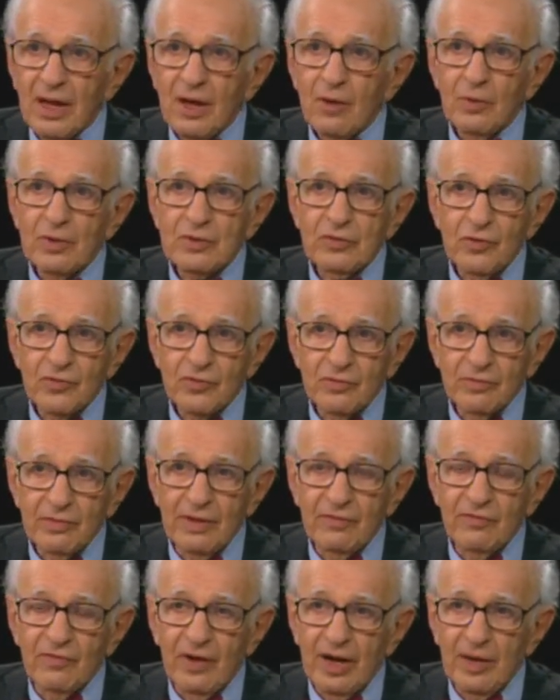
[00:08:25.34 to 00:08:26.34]
what do
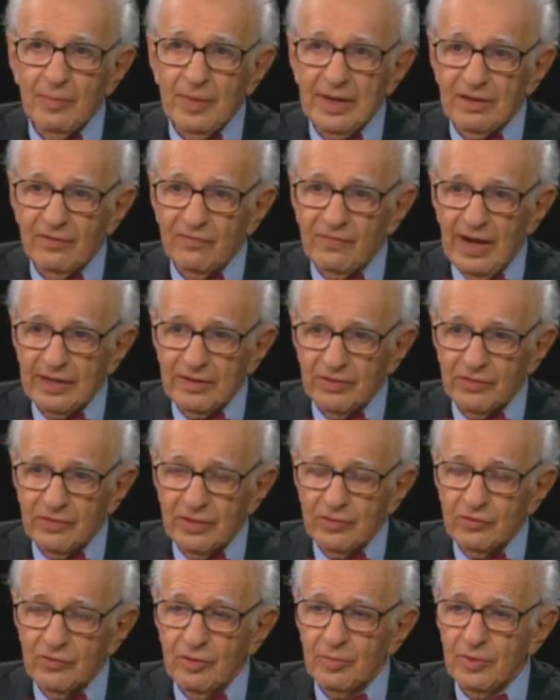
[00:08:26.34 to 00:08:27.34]
environmental factors
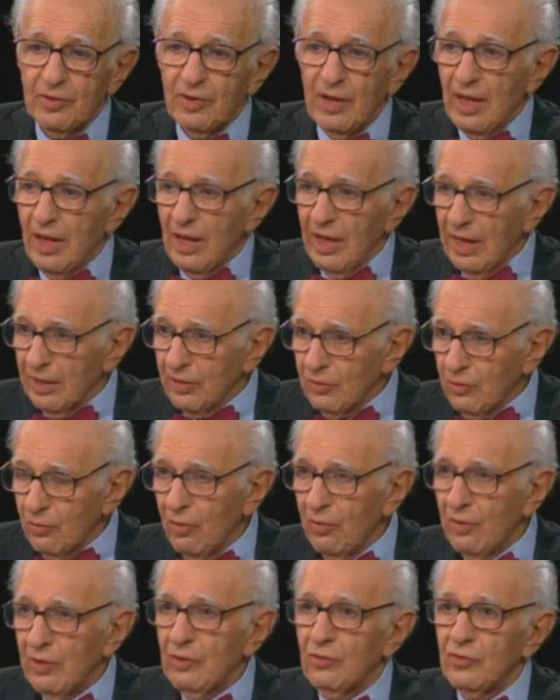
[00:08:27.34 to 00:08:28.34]
contribute. And
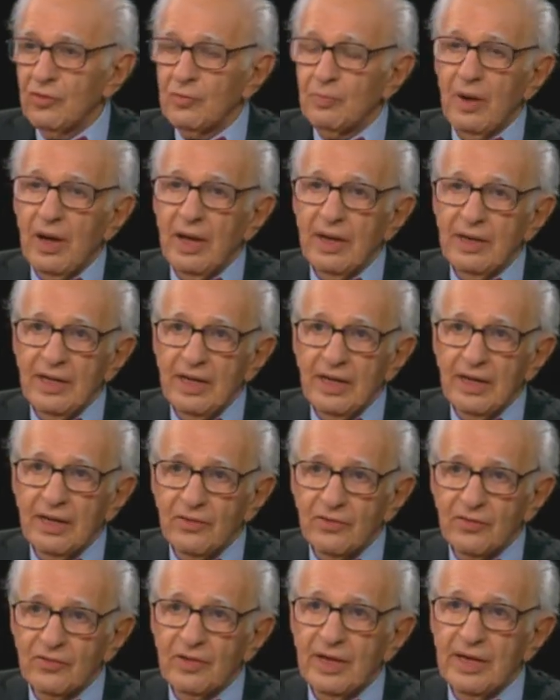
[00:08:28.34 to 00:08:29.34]
Cori, who's pioneered
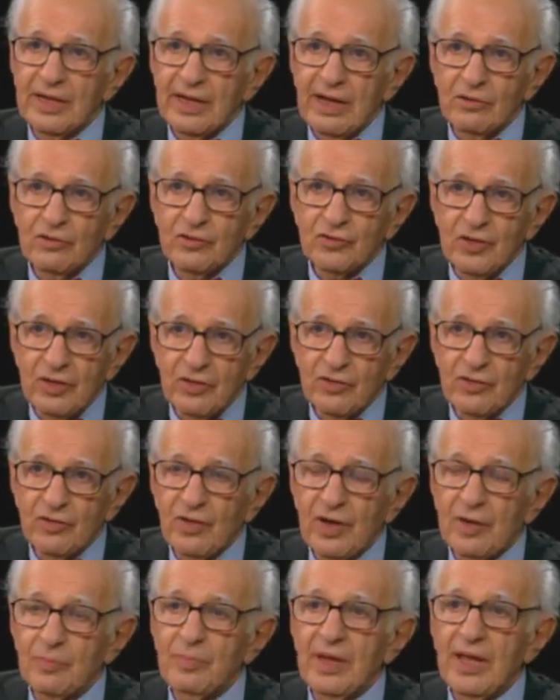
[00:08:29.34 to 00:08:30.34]
in studying how genes
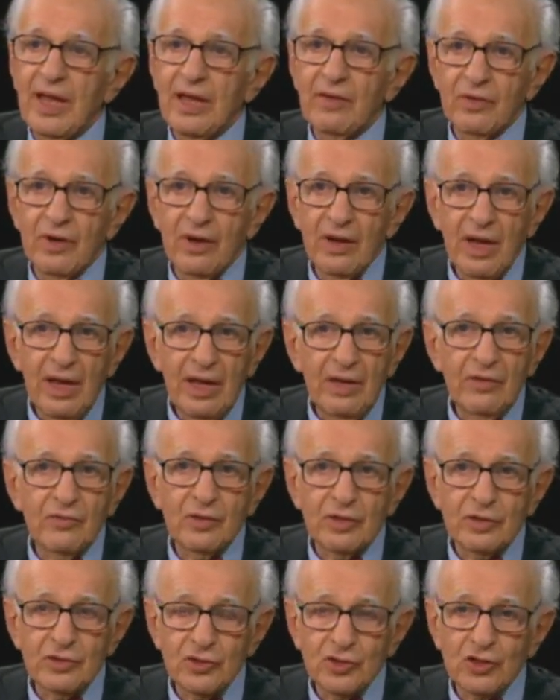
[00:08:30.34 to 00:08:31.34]
affect behavior,
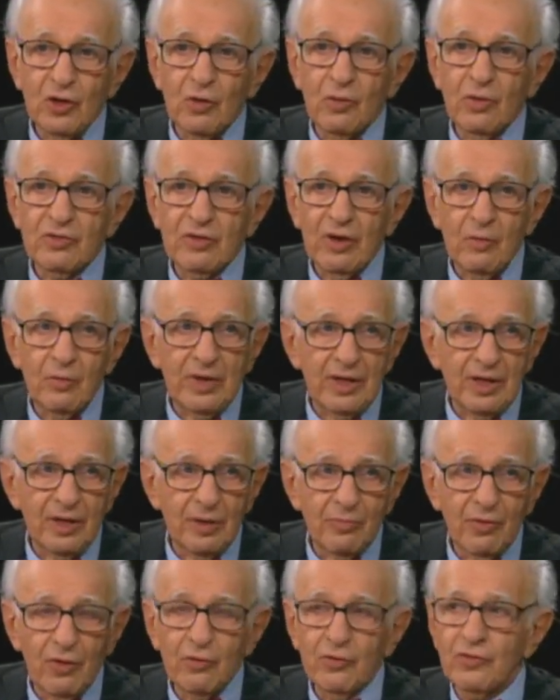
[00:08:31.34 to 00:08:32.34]
is going to show us how we can
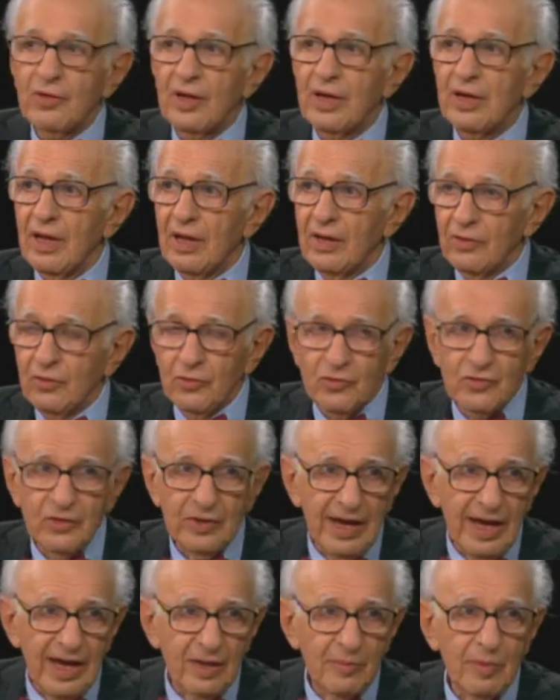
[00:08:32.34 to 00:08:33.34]
approach that
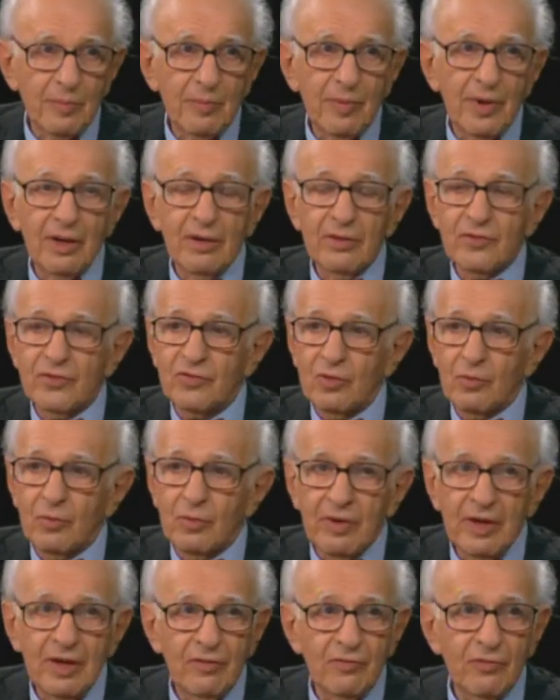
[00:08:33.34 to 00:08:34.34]
using animal models. So
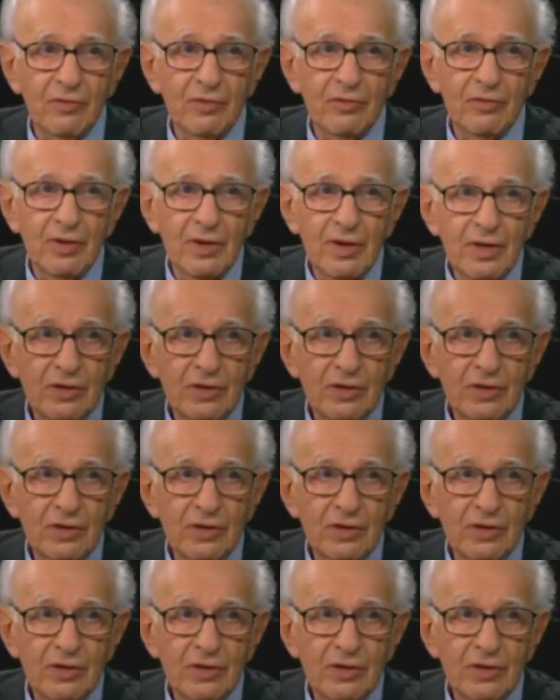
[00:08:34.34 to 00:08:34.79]
we're in for a